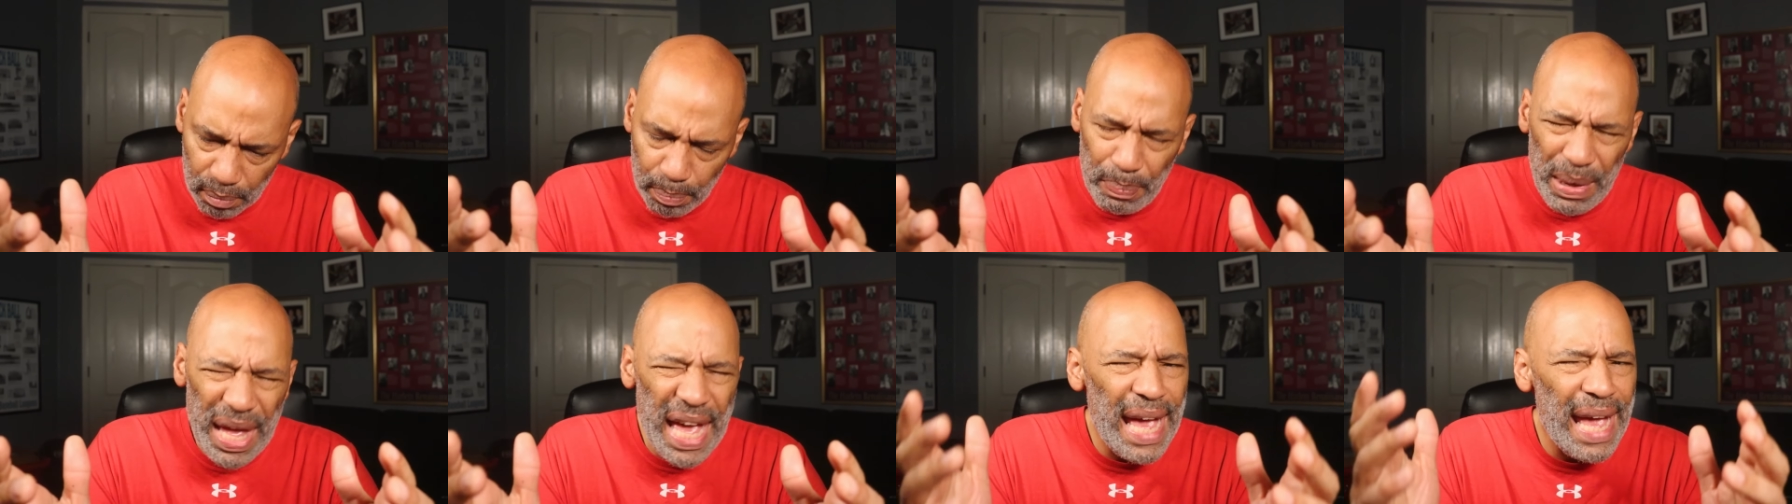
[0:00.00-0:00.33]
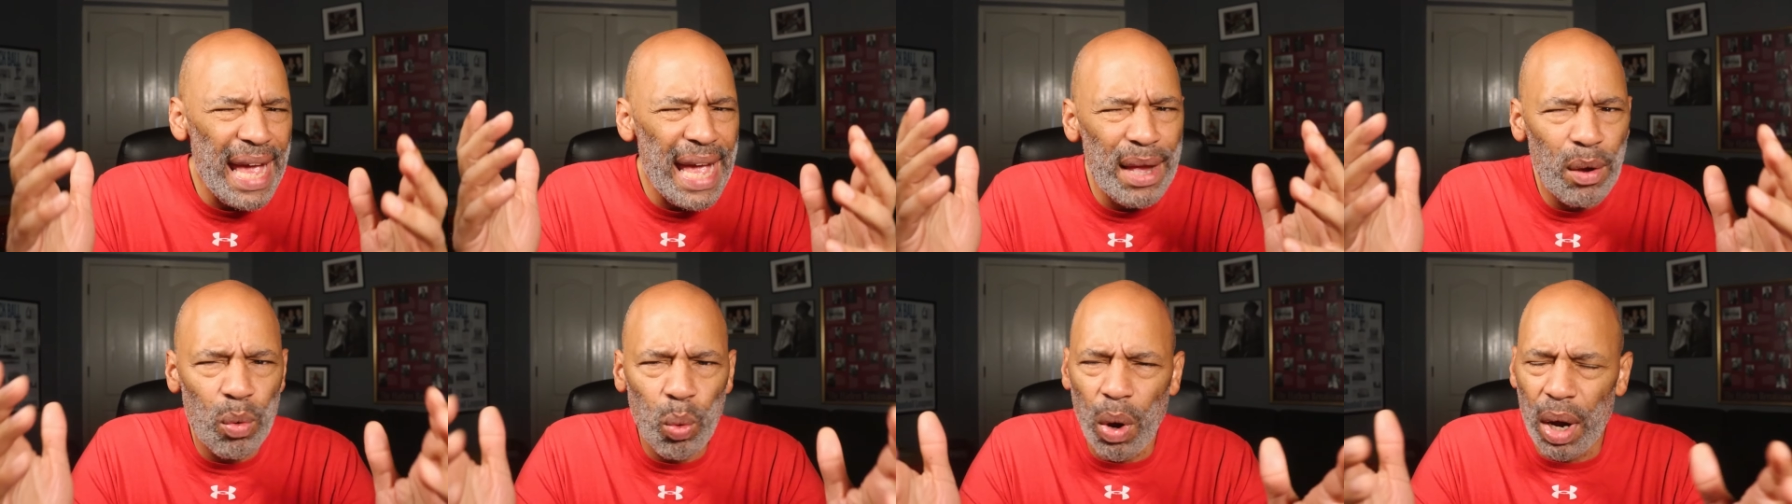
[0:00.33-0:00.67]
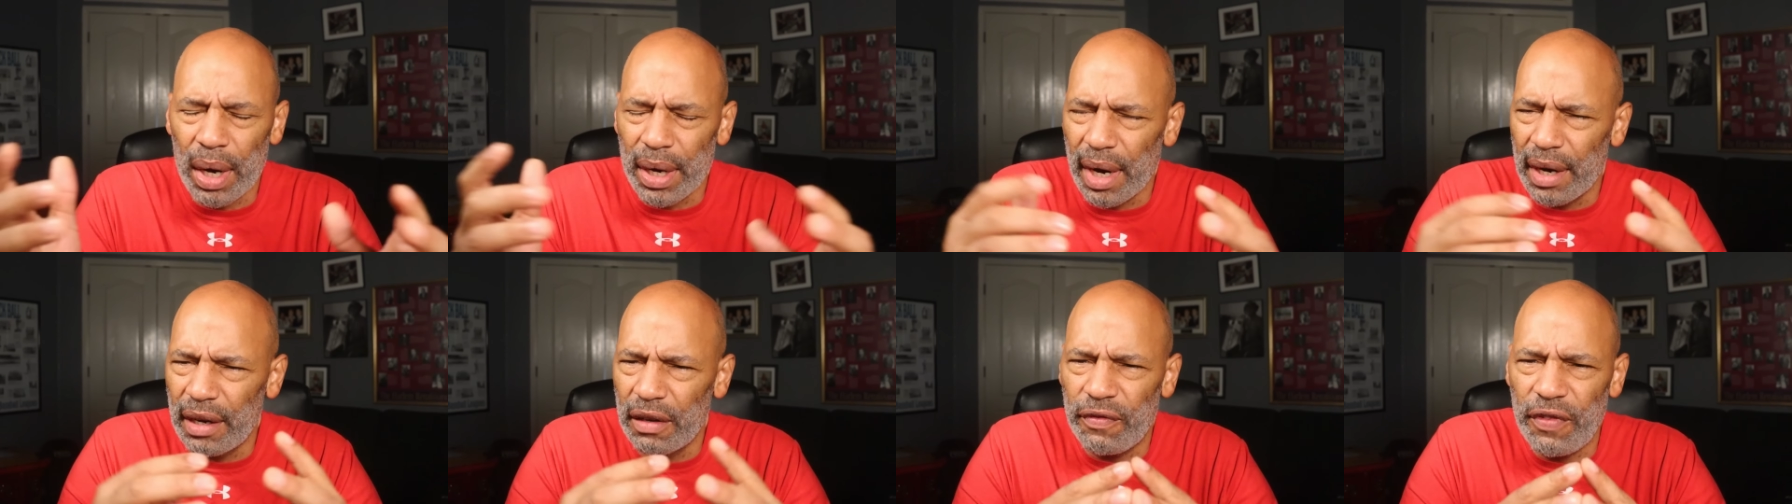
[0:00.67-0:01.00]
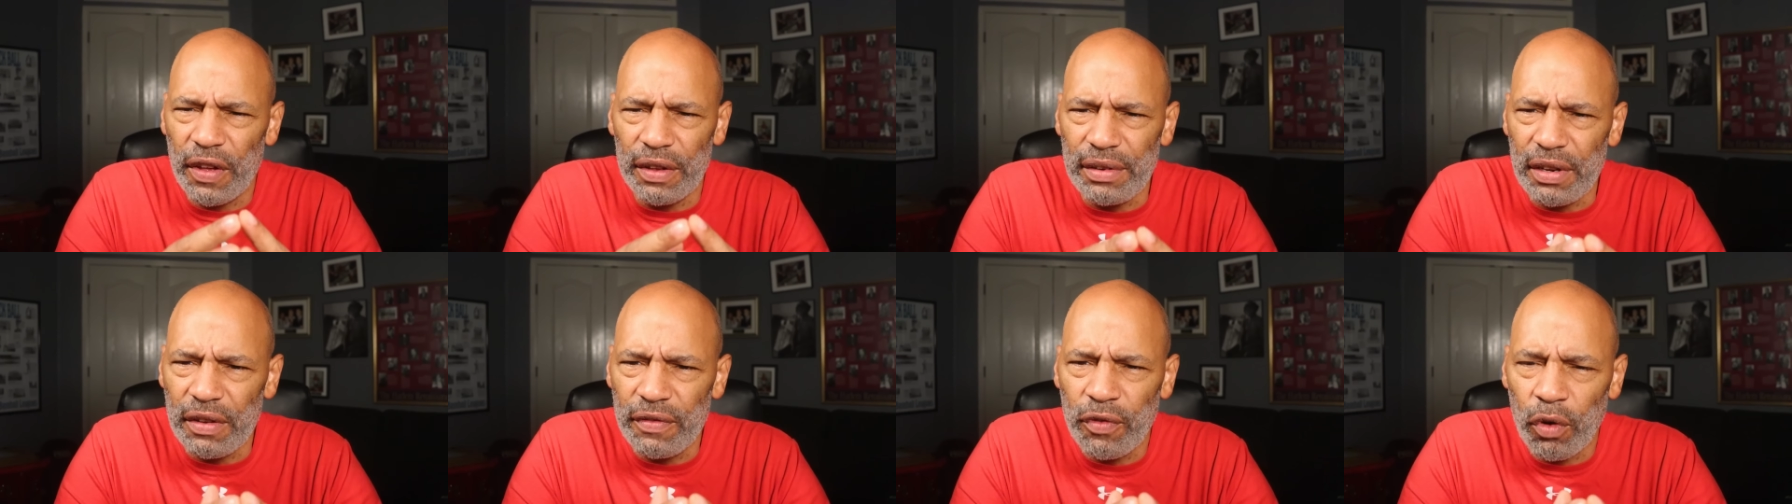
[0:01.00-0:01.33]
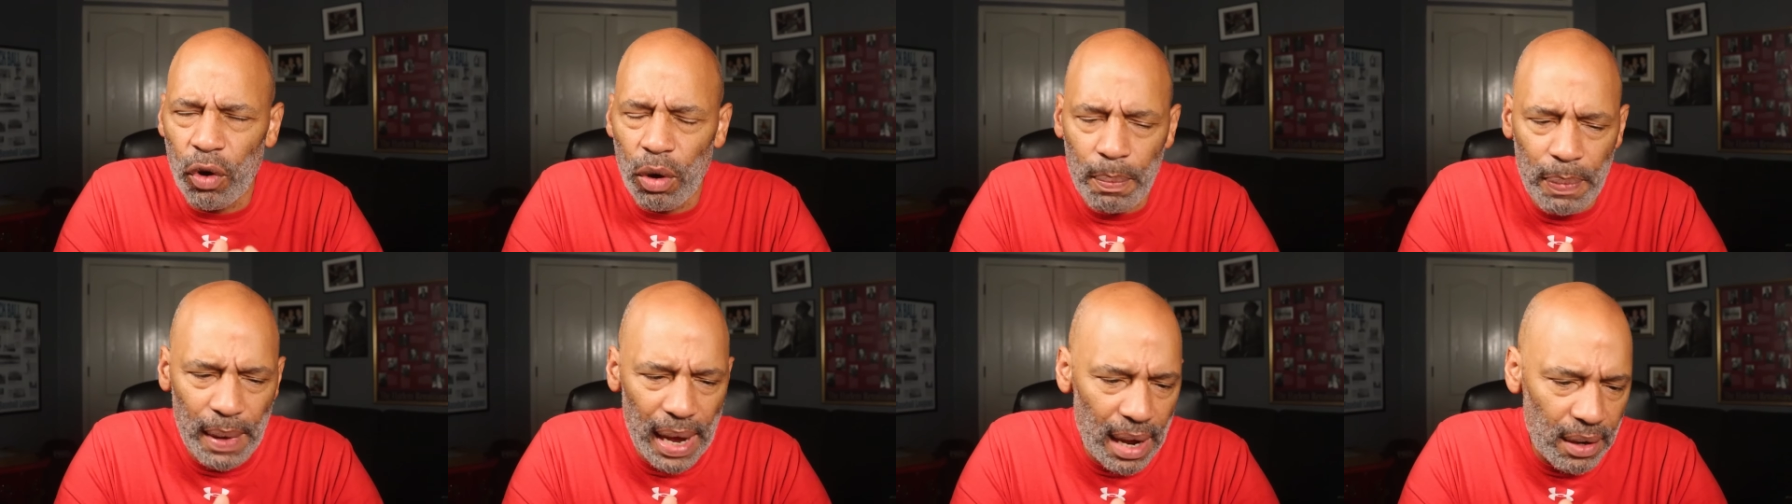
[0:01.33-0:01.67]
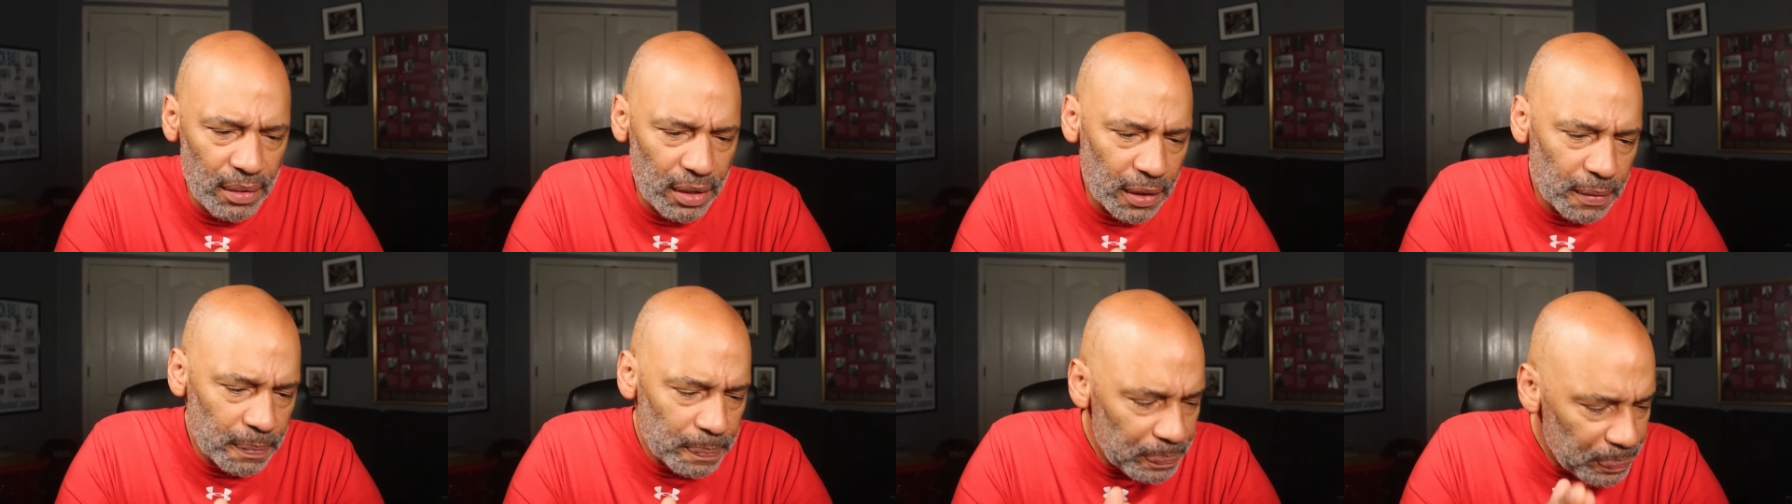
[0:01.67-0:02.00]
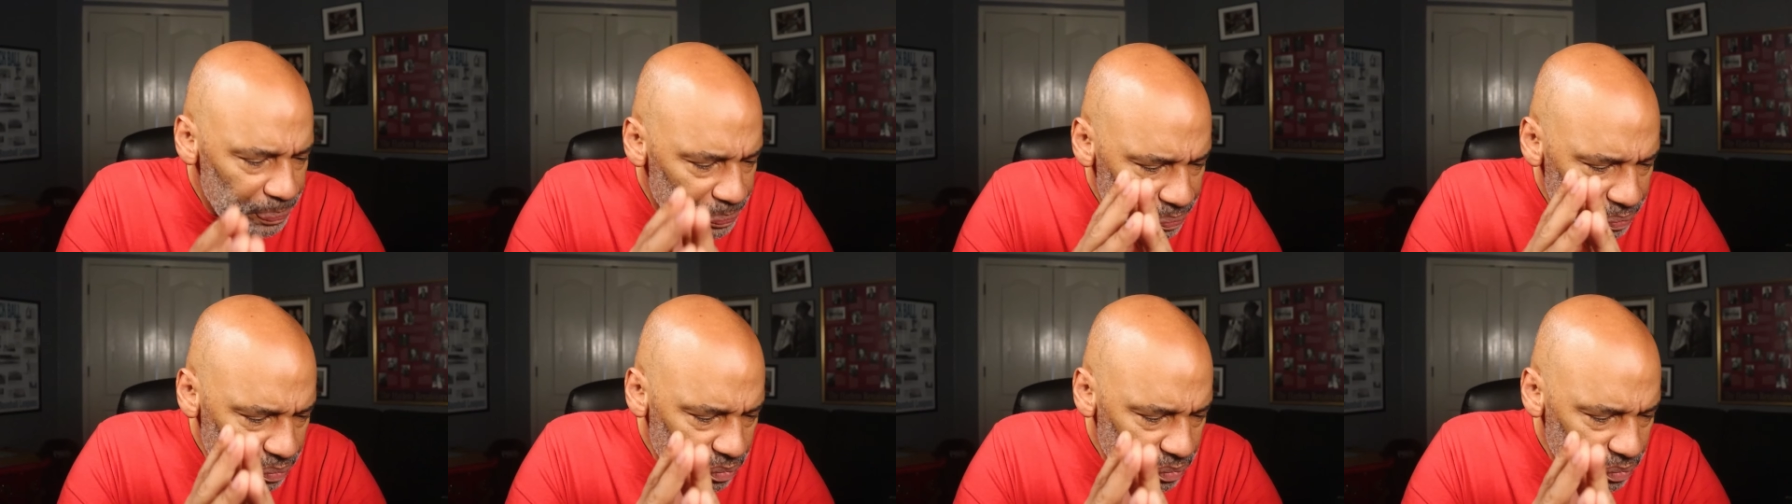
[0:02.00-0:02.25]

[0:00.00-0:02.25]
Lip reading: big 154 pounder.